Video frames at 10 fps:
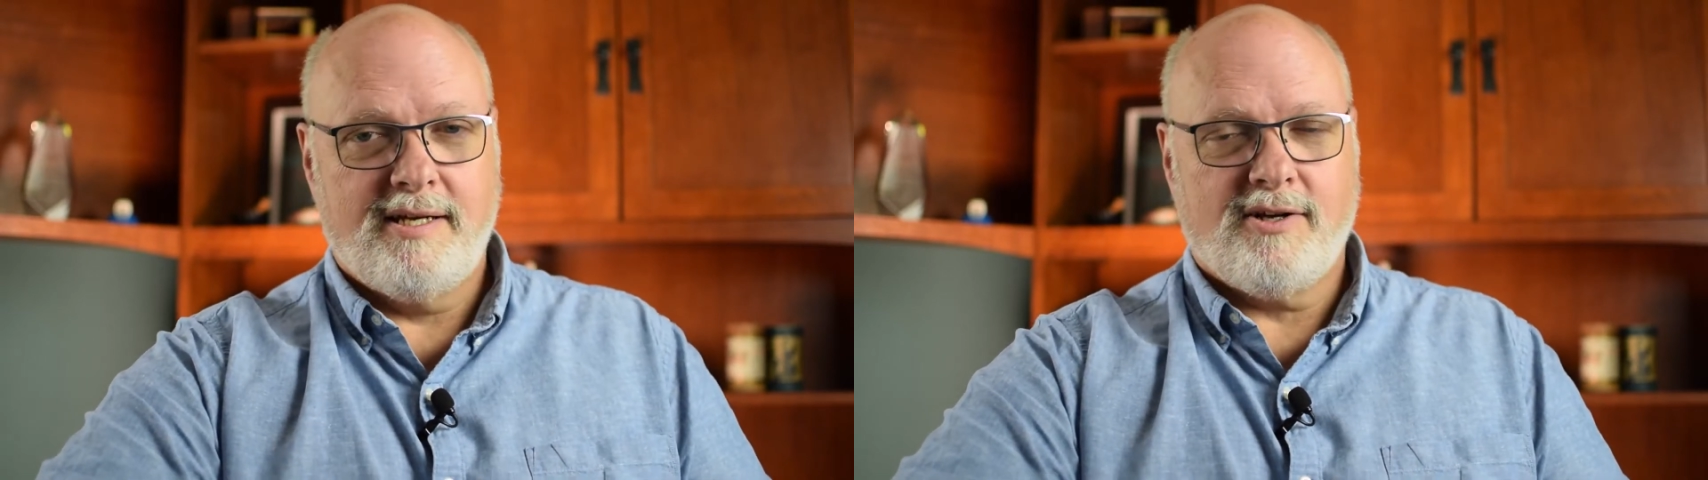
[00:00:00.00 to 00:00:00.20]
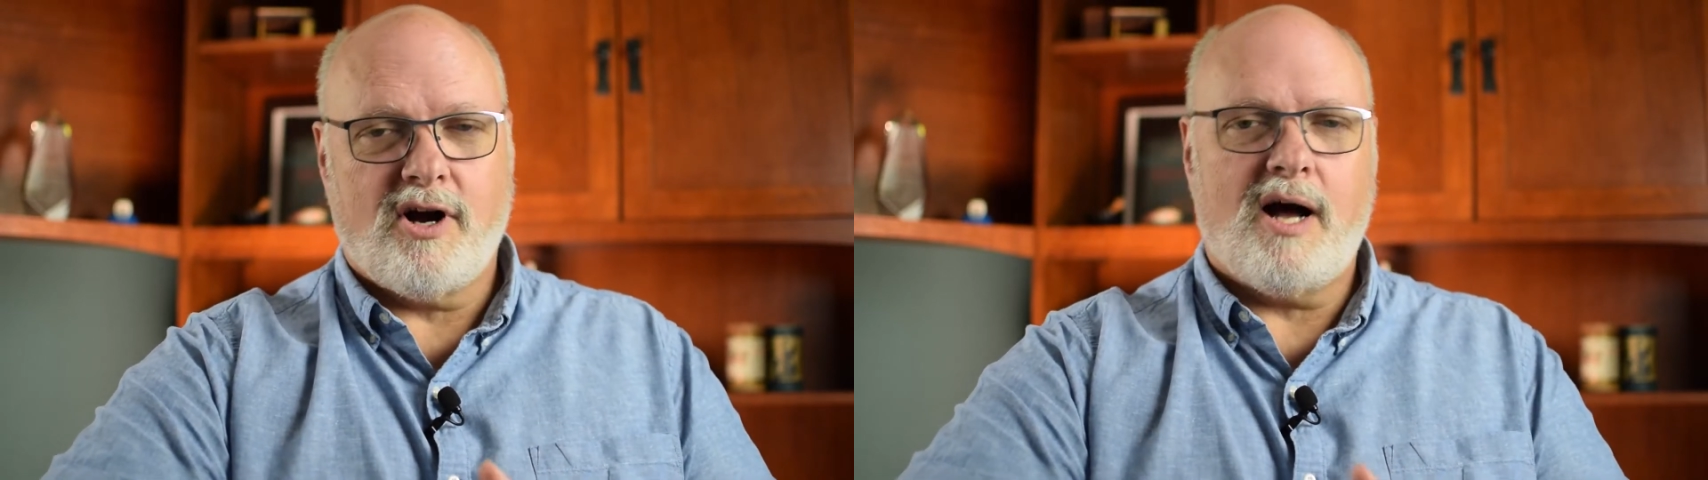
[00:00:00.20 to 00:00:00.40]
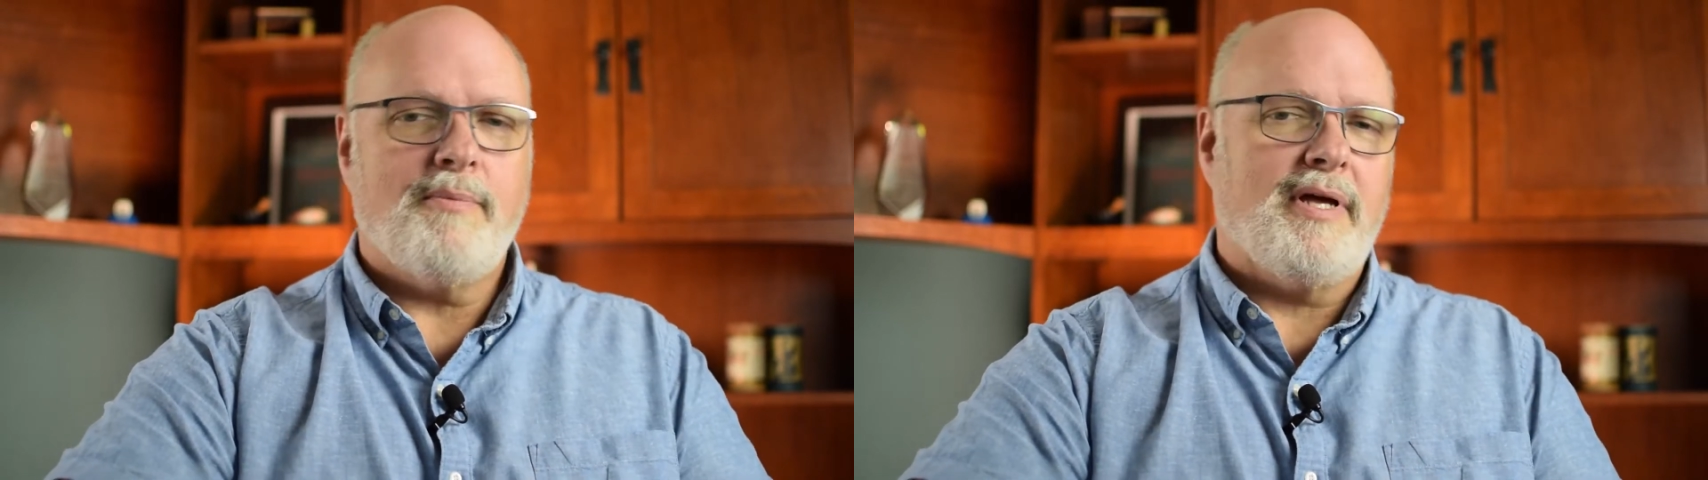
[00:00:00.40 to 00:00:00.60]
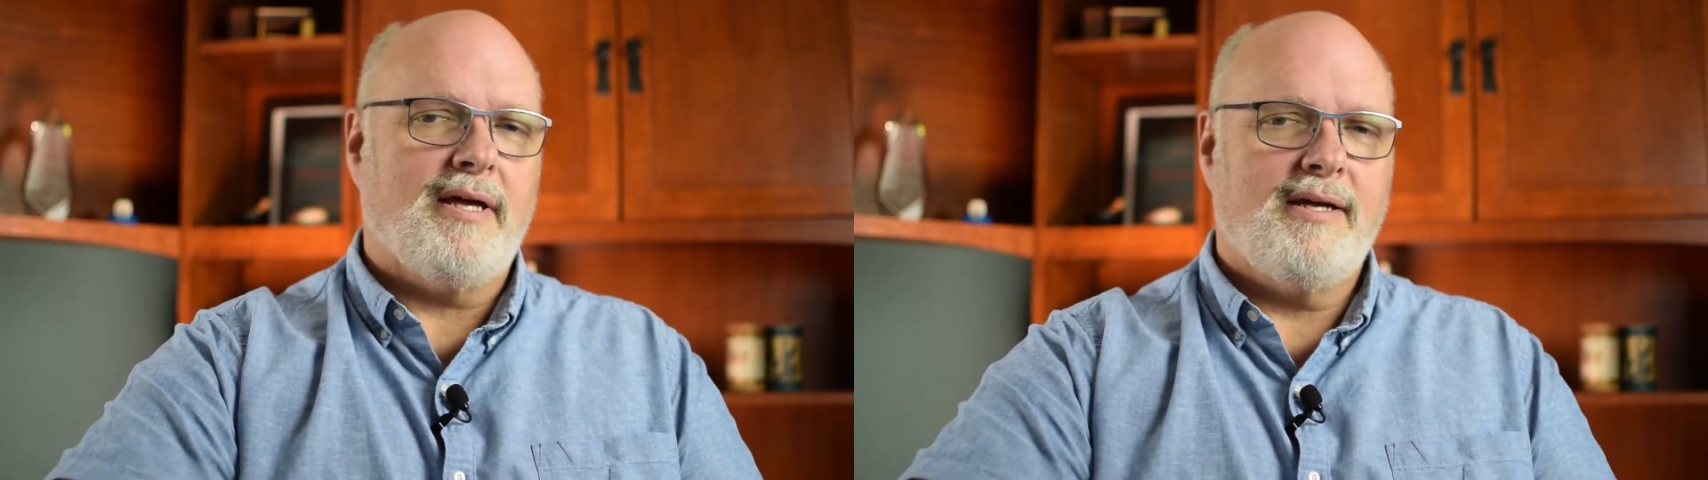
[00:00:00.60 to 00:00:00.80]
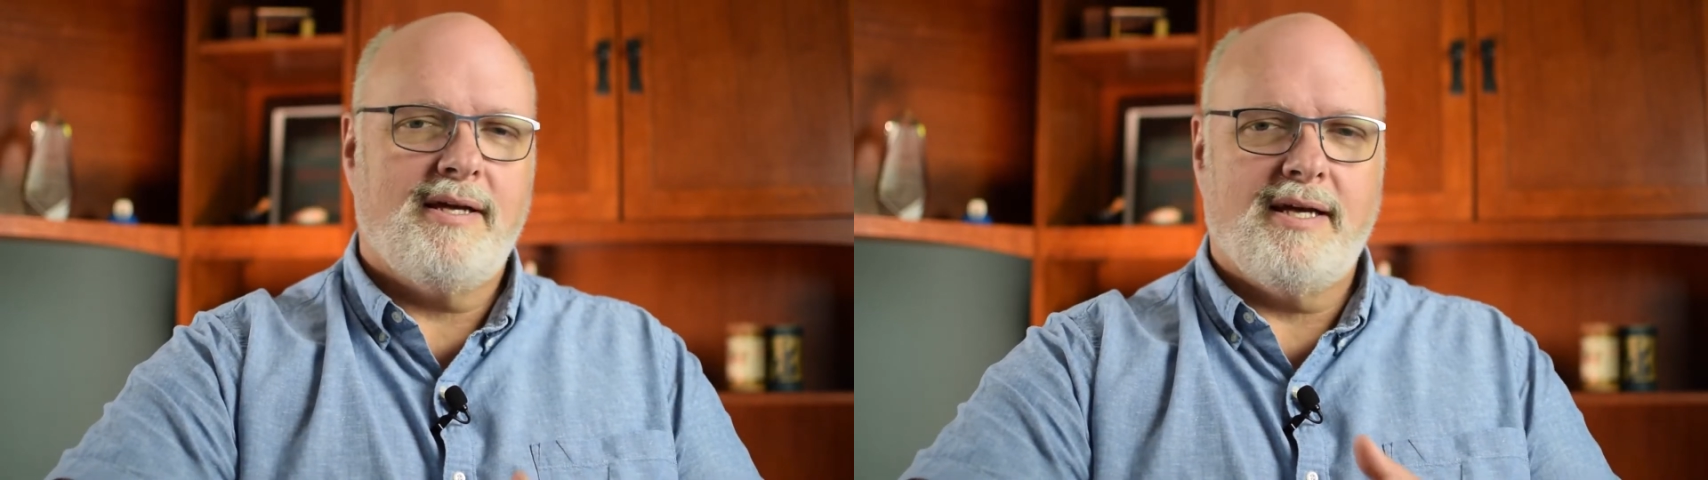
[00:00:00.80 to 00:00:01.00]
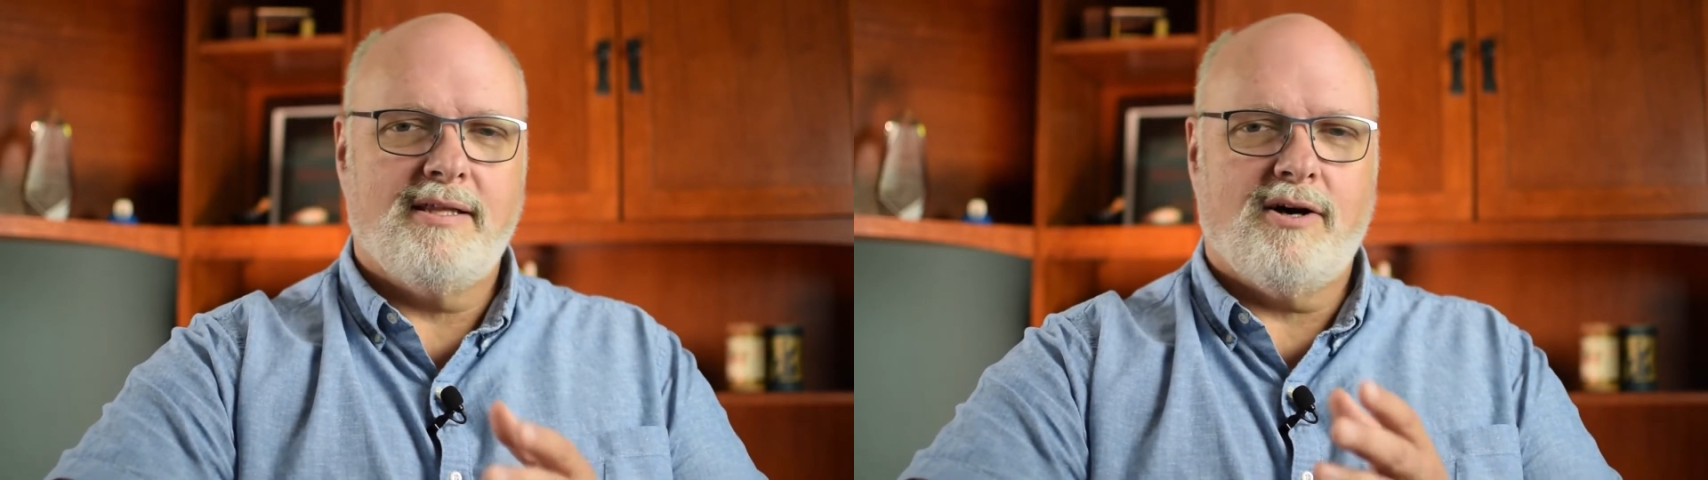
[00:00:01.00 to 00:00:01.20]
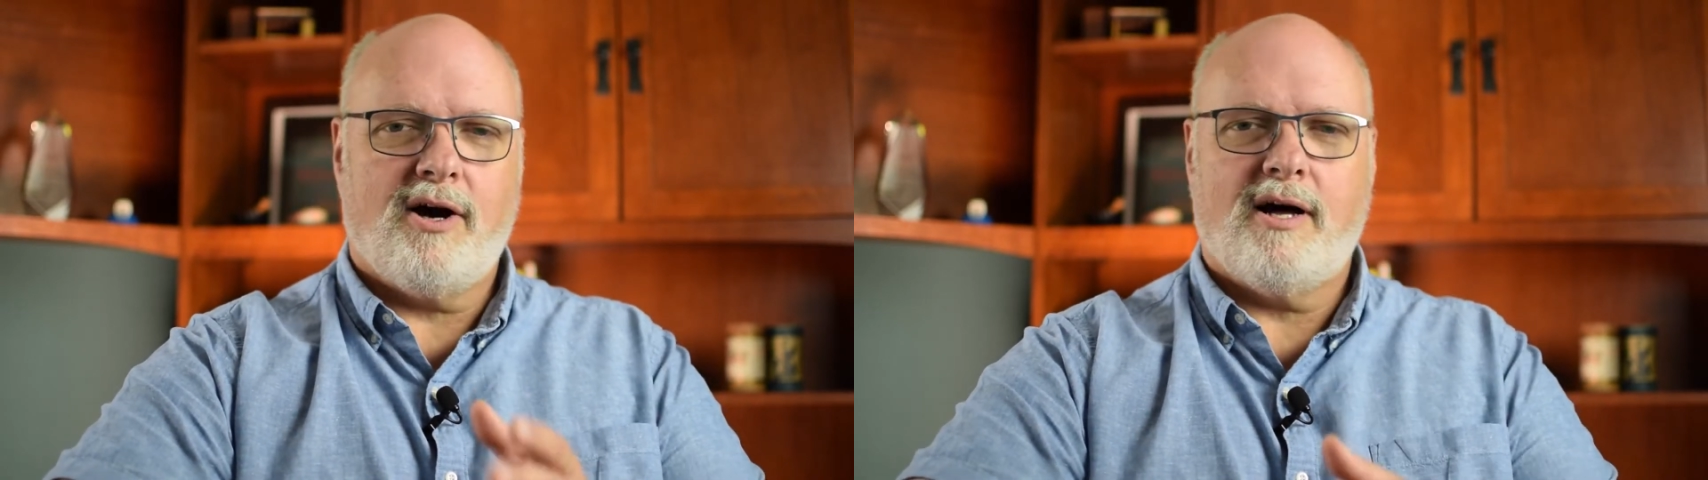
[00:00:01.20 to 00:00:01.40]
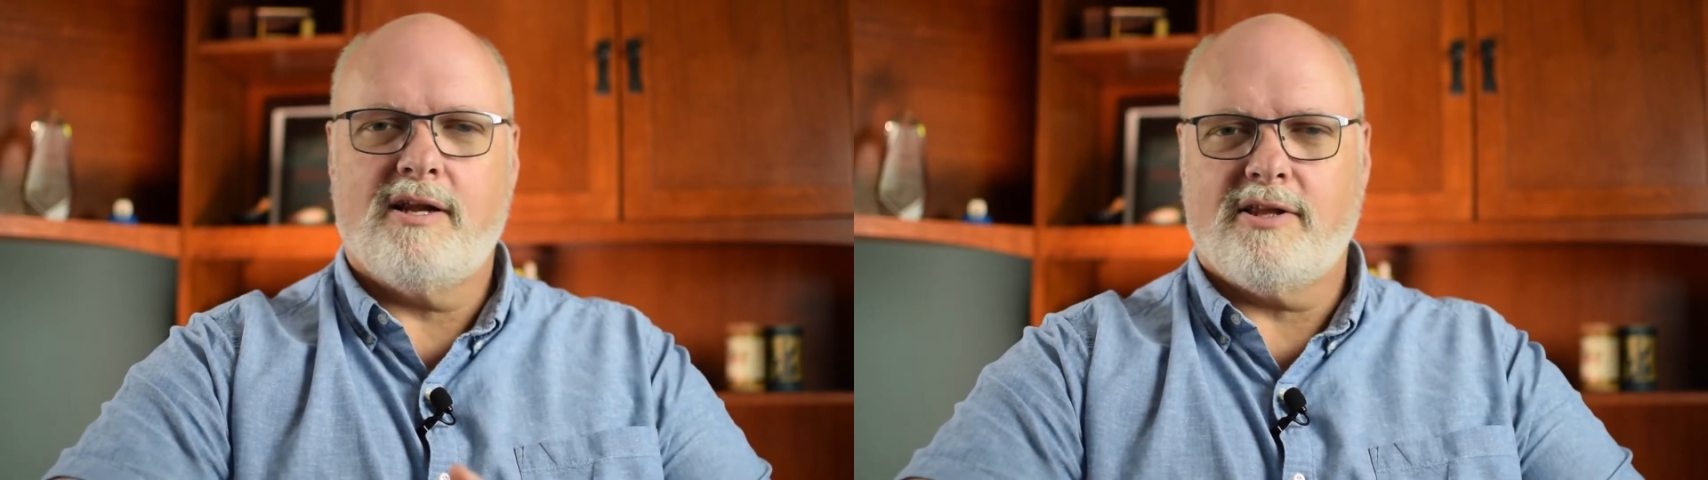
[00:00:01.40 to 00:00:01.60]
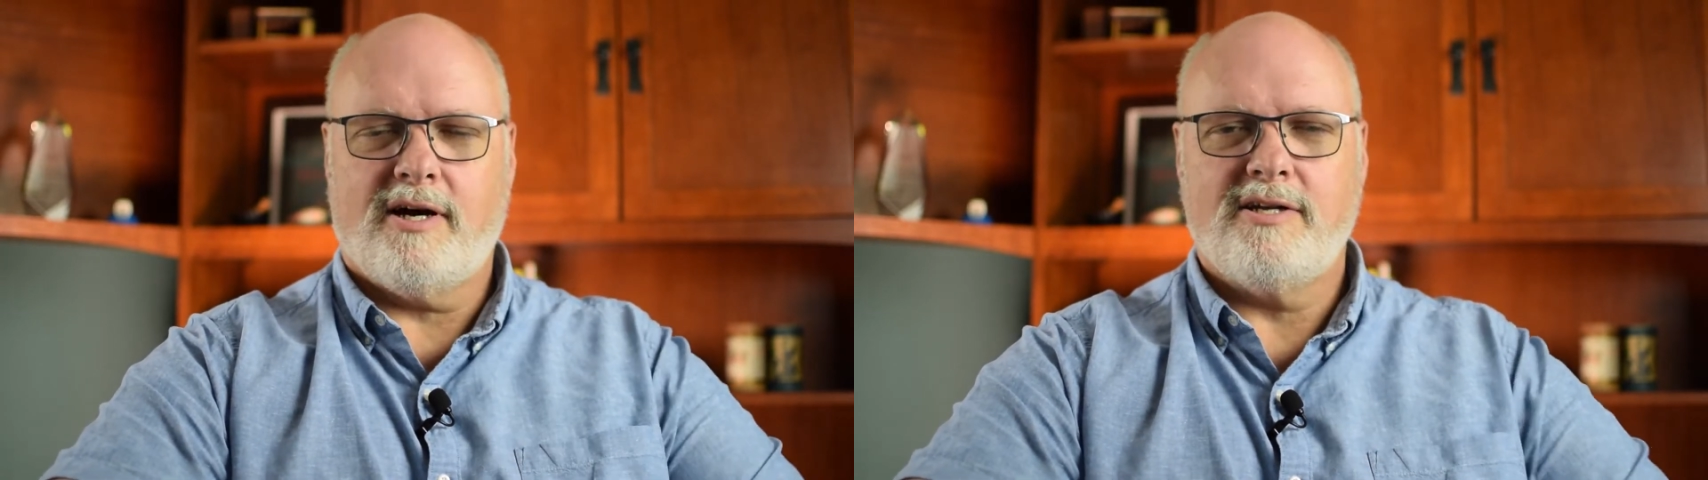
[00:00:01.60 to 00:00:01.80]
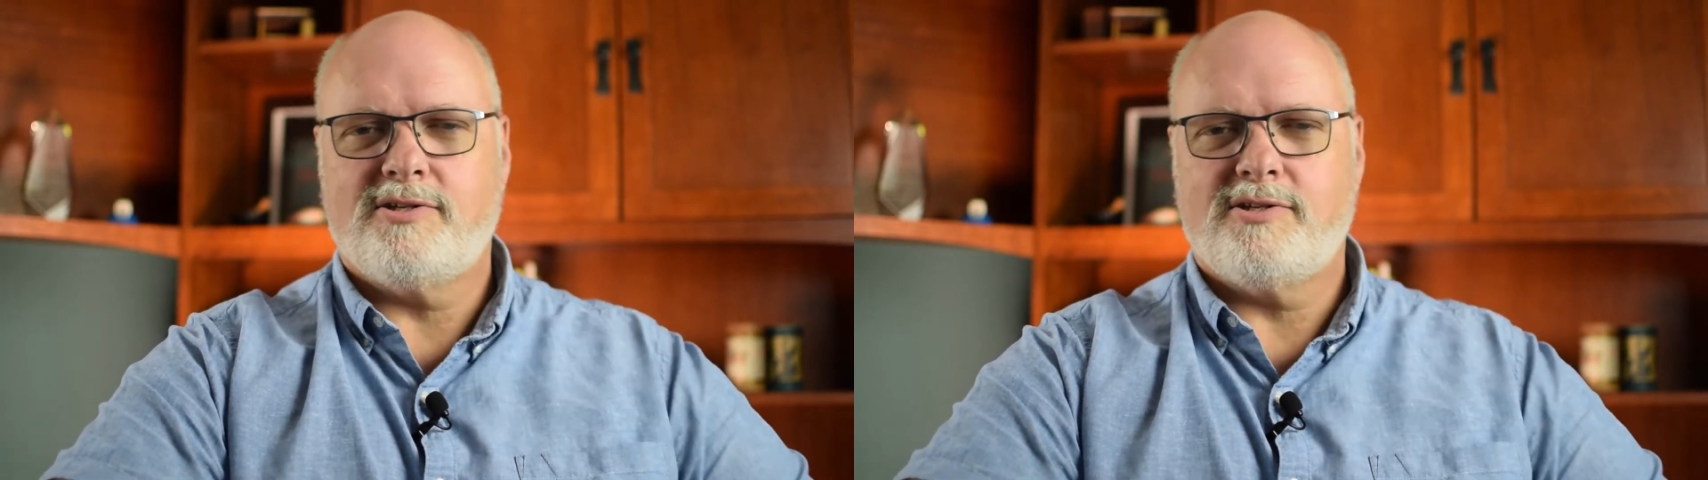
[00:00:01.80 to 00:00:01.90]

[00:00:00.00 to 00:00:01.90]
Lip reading: caught me in the hall of the high